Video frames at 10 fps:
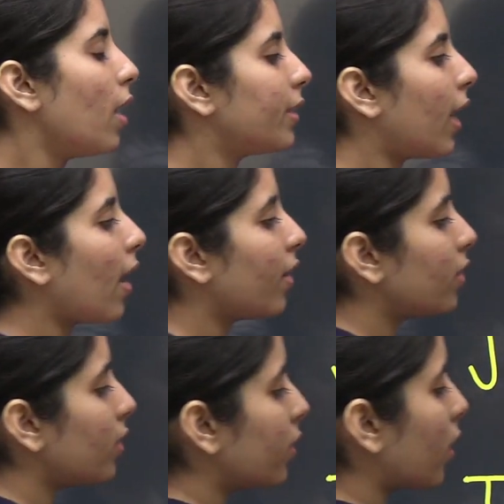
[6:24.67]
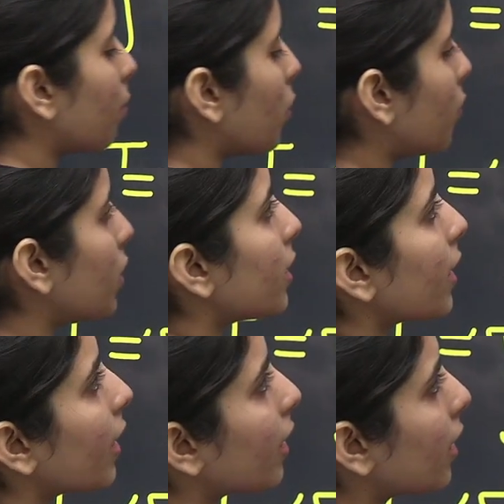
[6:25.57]
The another term you will
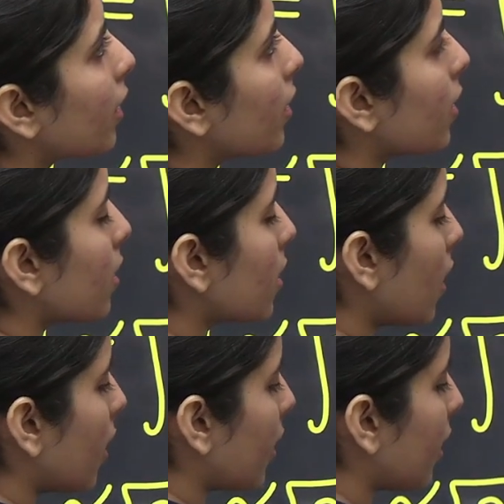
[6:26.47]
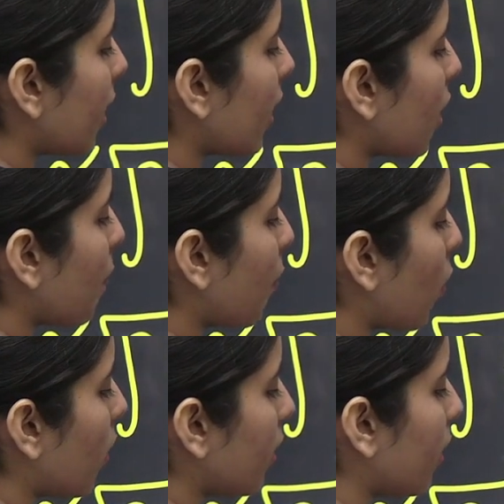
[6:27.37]
take is E
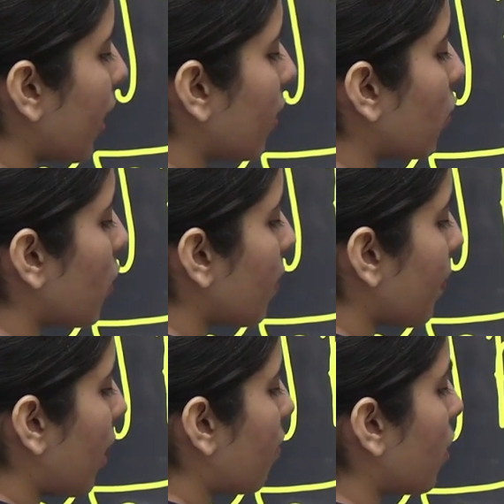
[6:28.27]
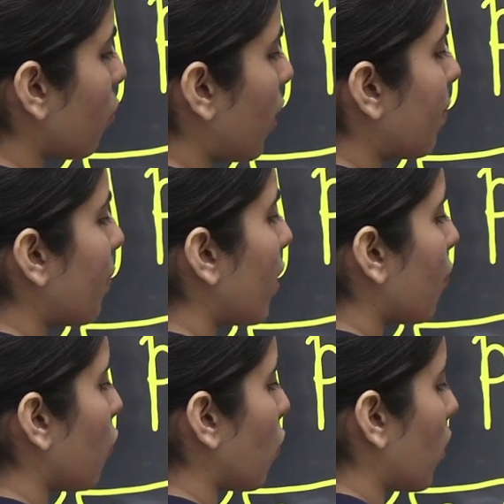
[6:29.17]
upon K to the power 1 by
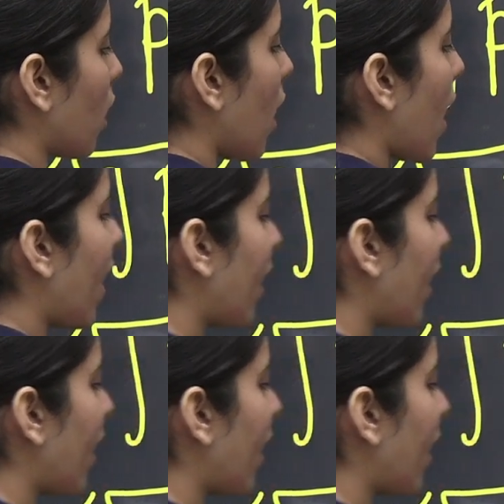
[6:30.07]
4. And